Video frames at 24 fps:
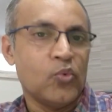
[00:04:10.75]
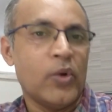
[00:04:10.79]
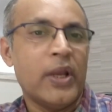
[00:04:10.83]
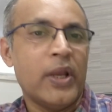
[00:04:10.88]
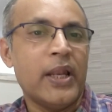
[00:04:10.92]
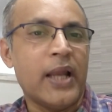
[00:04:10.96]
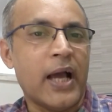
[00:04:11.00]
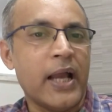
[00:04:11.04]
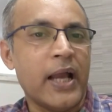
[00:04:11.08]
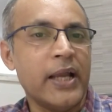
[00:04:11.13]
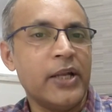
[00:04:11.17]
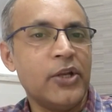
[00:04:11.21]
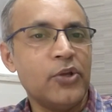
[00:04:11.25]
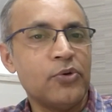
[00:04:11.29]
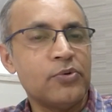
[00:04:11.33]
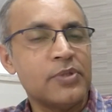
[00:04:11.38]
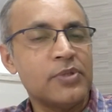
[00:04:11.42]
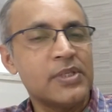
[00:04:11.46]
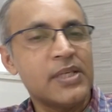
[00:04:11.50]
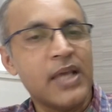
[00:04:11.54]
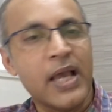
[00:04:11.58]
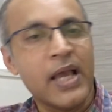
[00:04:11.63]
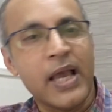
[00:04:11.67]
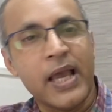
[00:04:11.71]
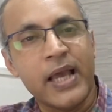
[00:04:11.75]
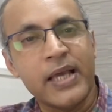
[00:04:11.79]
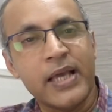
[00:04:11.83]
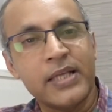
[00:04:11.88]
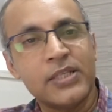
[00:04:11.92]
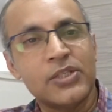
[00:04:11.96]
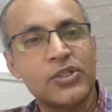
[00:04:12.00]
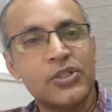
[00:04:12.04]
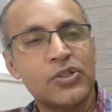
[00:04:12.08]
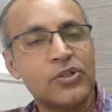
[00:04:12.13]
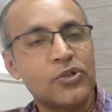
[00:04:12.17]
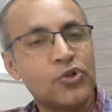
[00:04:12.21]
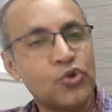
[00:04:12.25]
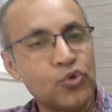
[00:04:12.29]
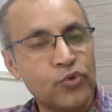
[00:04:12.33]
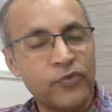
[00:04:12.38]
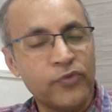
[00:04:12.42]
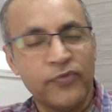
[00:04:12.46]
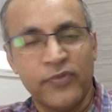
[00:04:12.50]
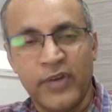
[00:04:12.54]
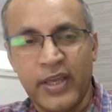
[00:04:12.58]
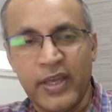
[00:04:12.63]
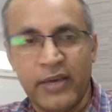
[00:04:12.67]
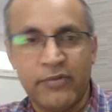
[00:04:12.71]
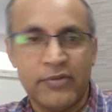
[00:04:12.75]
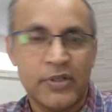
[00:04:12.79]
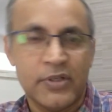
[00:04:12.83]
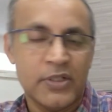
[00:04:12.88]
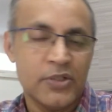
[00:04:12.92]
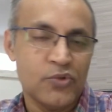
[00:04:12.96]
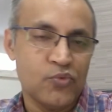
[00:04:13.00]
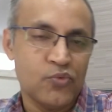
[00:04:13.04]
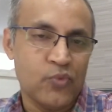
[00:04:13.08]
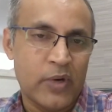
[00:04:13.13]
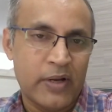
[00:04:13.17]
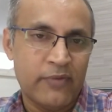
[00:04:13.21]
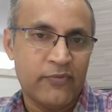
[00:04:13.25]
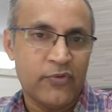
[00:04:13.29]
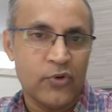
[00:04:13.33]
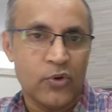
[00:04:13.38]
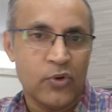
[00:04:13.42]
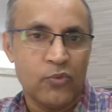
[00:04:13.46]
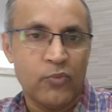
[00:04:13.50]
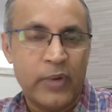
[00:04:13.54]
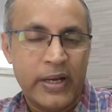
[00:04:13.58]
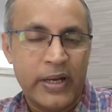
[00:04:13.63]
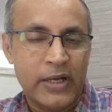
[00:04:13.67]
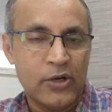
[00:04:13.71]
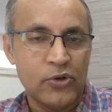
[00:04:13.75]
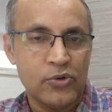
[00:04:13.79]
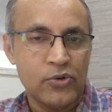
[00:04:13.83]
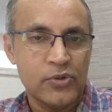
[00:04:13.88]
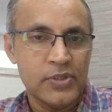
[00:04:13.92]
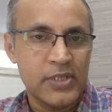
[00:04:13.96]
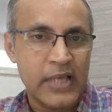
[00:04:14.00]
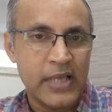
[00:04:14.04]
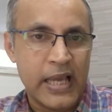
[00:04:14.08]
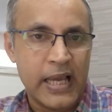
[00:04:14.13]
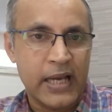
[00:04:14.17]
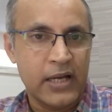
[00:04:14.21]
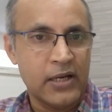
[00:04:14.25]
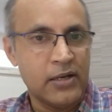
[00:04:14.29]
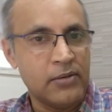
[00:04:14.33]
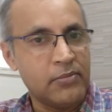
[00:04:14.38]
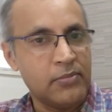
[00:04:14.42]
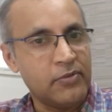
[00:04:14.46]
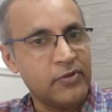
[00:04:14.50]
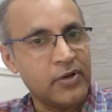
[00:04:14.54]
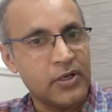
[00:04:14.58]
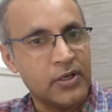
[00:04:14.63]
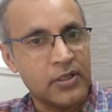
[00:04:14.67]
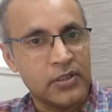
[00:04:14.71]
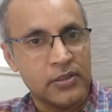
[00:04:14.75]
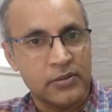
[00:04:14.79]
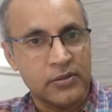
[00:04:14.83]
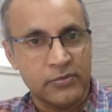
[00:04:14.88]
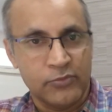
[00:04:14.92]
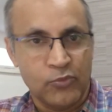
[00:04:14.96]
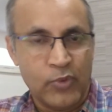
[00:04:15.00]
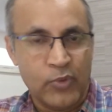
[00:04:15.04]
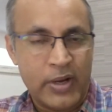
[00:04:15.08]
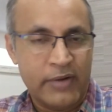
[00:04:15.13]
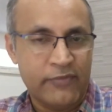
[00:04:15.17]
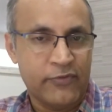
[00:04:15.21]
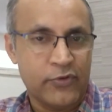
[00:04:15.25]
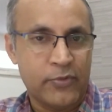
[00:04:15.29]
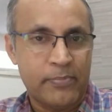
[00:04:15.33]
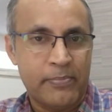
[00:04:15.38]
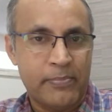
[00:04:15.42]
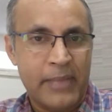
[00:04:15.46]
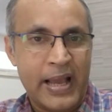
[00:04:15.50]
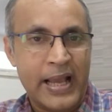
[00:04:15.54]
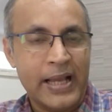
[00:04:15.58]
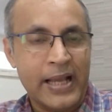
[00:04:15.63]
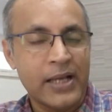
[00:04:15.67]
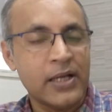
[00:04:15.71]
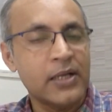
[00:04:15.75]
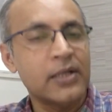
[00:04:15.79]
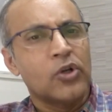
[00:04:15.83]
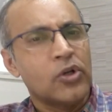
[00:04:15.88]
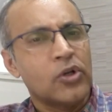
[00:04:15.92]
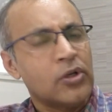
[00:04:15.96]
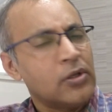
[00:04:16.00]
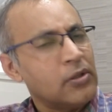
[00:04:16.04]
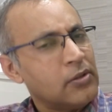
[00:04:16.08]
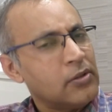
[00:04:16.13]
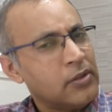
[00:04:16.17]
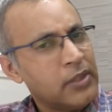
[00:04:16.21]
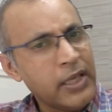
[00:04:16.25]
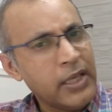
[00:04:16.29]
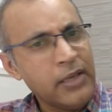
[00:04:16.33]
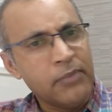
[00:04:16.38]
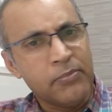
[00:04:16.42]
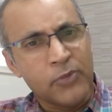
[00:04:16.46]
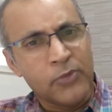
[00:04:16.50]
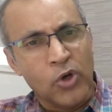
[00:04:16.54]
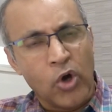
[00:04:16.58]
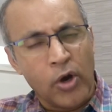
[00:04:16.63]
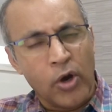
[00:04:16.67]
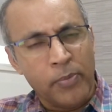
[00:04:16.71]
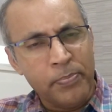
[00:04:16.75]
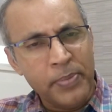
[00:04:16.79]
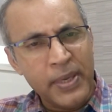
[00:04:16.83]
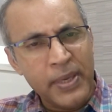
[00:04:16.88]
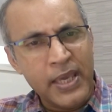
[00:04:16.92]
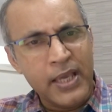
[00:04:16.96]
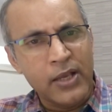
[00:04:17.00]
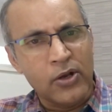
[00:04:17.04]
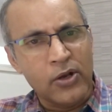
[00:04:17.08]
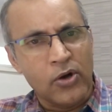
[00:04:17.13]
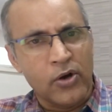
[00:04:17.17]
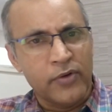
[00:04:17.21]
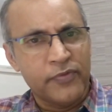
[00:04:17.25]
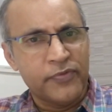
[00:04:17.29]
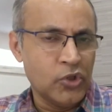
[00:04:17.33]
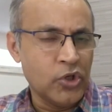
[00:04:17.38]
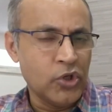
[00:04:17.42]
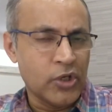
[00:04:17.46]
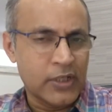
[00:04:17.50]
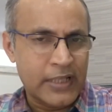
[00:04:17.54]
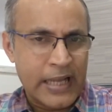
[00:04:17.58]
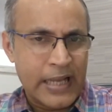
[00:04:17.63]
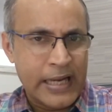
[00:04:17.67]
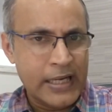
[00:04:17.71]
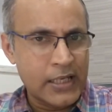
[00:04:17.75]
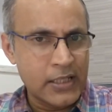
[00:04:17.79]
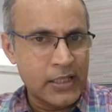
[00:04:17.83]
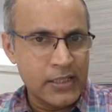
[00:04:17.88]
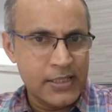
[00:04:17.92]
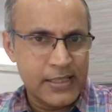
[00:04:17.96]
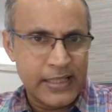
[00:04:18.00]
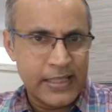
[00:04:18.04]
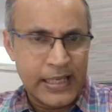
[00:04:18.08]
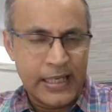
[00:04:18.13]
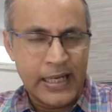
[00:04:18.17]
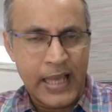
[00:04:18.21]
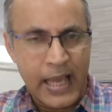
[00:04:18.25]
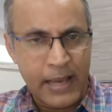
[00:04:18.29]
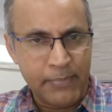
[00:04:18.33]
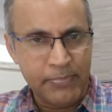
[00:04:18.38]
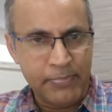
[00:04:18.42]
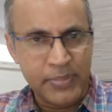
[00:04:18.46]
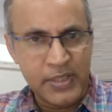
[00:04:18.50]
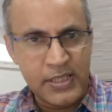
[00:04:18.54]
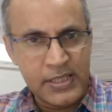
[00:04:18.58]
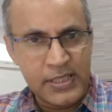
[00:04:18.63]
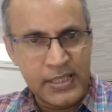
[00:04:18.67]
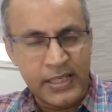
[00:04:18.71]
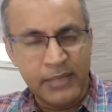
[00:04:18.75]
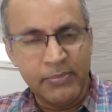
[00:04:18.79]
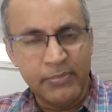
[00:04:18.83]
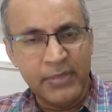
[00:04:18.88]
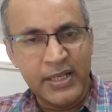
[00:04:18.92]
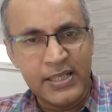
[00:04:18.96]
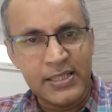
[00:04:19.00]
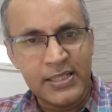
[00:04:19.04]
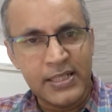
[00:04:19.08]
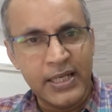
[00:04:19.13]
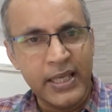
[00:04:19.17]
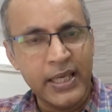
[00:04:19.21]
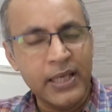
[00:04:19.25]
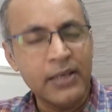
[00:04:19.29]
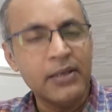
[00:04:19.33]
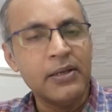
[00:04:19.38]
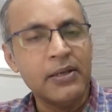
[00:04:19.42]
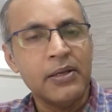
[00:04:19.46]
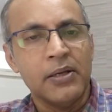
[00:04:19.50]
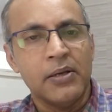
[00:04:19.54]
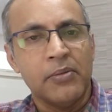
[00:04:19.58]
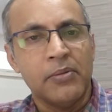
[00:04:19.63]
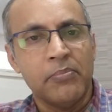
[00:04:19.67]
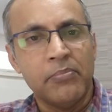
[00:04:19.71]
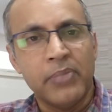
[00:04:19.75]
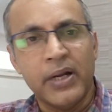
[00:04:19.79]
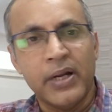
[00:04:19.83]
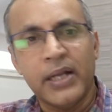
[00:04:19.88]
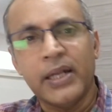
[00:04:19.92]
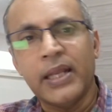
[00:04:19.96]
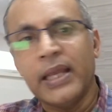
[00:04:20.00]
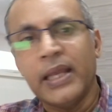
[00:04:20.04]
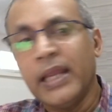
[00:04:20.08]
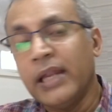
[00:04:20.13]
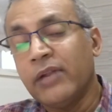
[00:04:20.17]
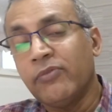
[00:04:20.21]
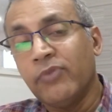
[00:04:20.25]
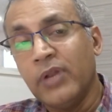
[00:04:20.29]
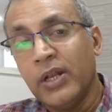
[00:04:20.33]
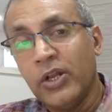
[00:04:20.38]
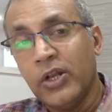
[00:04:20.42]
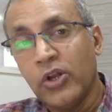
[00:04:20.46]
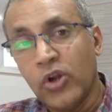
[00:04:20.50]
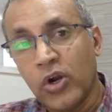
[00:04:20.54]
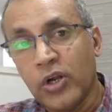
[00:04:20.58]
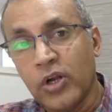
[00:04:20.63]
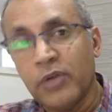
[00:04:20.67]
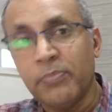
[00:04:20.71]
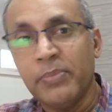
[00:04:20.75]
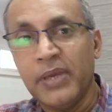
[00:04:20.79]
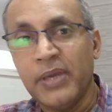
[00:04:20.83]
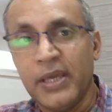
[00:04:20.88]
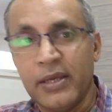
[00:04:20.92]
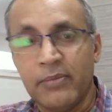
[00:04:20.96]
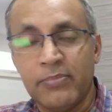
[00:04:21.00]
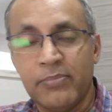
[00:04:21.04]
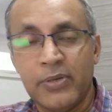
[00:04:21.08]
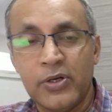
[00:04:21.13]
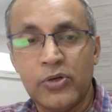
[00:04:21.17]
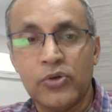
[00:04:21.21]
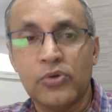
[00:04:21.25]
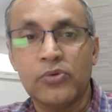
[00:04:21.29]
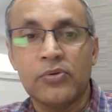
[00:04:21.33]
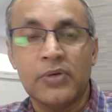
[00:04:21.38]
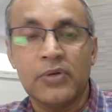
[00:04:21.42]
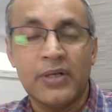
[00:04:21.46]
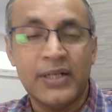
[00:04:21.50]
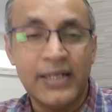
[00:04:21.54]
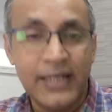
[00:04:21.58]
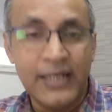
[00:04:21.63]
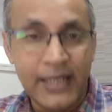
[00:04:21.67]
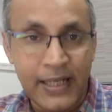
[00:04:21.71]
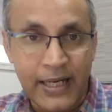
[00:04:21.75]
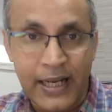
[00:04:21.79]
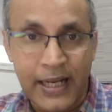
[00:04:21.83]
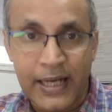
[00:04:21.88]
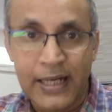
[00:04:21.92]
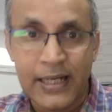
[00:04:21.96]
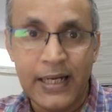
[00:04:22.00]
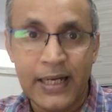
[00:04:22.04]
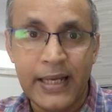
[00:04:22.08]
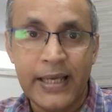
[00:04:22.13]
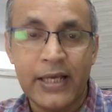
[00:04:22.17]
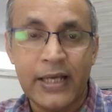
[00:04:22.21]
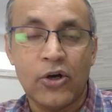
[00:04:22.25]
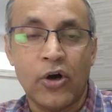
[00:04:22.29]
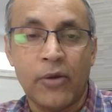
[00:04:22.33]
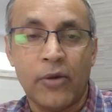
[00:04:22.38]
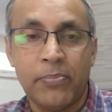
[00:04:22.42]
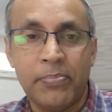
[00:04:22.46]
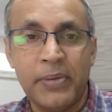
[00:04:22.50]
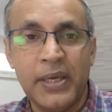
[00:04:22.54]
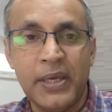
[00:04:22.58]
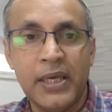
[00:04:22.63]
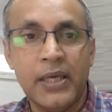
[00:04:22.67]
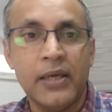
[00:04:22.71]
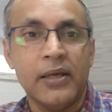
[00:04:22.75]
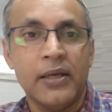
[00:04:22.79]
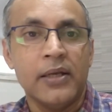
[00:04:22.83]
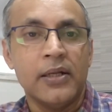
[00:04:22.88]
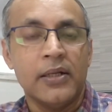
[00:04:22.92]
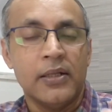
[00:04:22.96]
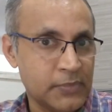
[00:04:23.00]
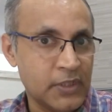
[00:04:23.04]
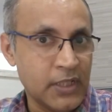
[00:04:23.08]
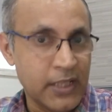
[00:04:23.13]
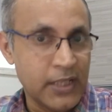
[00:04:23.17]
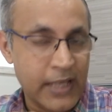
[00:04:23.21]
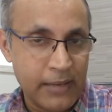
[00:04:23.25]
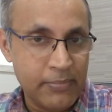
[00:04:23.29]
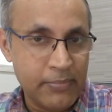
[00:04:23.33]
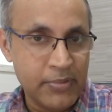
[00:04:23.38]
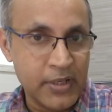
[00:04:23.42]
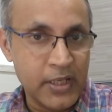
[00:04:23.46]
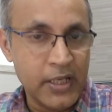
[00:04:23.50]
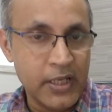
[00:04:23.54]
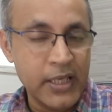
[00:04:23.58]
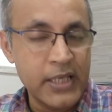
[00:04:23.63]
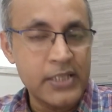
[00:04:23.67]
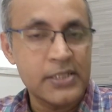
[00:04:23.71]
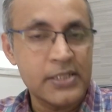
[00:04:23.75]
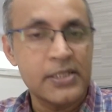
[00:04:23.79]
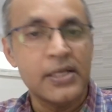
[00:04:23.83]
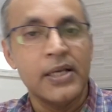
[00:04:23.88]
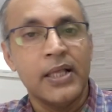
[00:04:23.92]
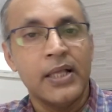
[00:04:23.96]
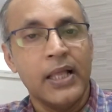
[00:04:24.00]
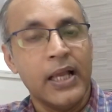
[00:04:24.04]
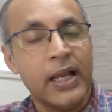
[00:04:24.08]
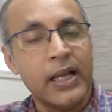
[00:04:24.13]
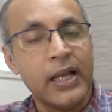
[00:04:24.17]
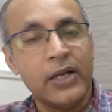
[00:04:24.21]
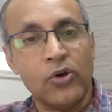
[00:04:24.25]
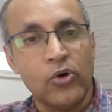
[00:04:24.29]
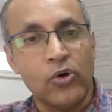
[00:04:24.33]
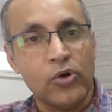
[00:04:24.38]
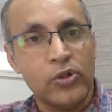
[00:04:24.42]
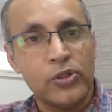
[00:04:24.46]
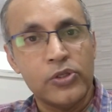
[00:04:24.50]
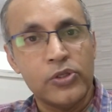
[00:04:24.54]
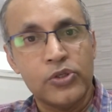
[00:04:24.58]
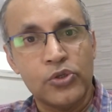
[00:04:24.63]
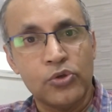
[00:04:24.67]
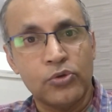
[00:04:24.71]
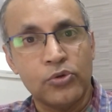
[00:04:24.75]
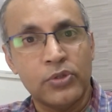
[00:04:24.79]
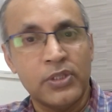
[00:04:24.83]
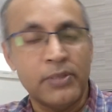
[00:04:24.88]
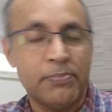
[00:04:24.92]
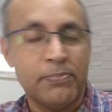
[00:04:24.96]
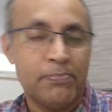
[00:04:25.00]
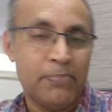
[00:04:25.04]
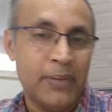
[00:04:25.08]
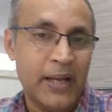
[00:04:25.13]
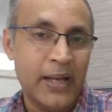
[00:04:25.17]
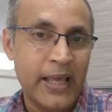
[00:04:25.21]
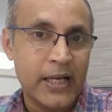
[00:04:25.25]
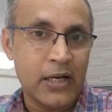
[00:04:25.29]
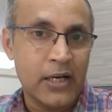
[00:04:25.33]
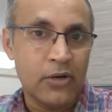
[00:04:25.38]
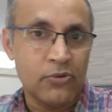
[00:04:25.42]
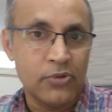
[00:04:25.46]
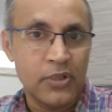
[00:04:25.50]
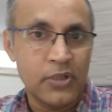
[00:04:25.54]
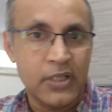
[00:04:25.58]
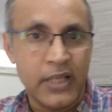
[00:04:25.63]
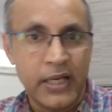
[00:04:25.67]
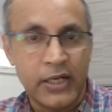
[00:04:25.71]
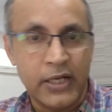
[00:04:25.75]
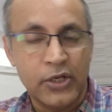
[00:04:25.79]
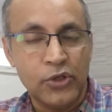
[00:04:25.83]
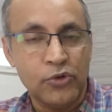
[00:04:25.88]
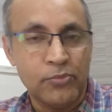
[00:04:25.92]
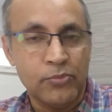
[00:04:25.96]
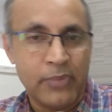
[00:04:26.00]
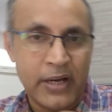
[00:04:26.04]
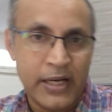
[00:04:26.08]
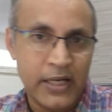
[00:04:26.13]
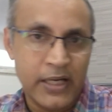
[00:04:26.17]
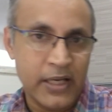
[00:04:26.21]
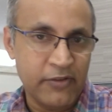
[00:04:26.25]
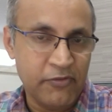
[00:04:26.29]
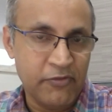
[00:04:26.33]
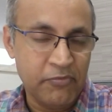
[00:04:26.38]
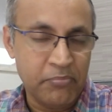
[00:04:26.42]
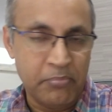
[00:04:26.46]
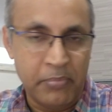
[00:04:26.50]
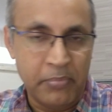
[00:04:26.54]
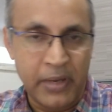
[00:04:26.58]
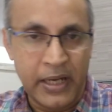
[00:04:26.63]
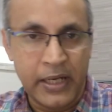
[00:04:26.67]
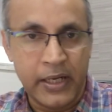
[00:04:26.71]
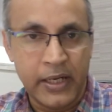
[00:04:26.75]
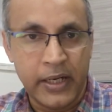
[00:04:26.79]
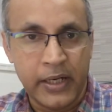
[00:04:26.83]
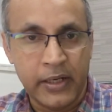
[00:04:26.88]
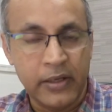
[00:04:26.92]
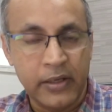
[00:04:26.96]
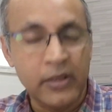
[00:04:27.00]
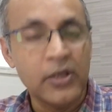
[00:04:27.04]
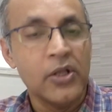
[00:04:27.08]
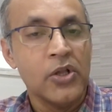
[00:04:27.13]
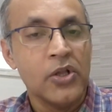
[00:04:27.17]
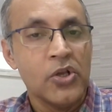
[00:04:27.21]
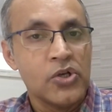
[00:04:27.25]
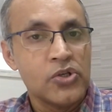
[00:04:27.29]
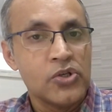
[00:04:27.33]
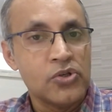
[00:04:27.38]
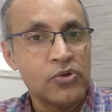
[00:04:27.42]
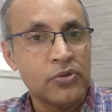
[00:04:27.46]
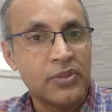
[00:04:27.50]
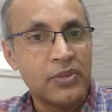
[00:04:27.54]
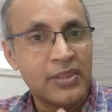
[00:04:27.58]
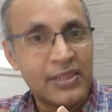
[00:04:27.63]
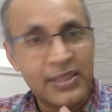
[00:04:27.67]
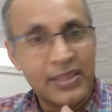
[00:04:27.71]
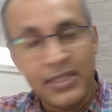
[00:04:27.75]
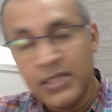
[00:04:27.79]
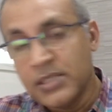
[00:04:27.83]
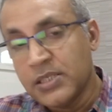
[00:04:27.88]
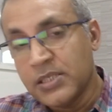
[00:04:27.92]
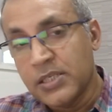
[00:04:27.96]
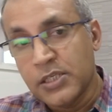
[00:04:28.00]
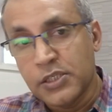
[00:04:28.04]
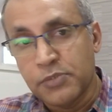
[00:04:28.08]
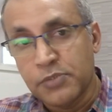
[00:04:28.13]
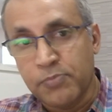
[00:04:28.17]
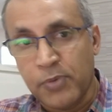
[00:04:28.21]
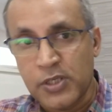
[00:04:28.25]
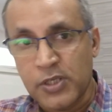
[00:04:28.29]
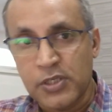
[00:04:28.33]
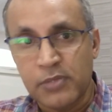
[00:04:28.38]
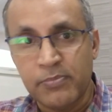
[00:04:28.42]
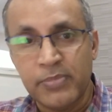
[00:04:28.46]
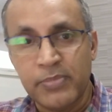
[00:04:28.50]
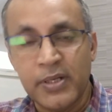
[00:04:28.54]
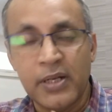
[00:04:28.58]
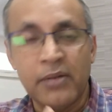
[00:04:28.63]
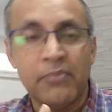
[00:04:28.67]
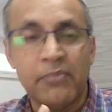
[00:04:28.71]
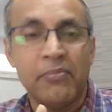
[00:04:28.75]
While iTunes has two flavors, one for Windows and one for Mac, the copying of your titles can happen seamlessly, but it will not be able to directly copy the libraries and also the play count that you might have maintained. So this is possible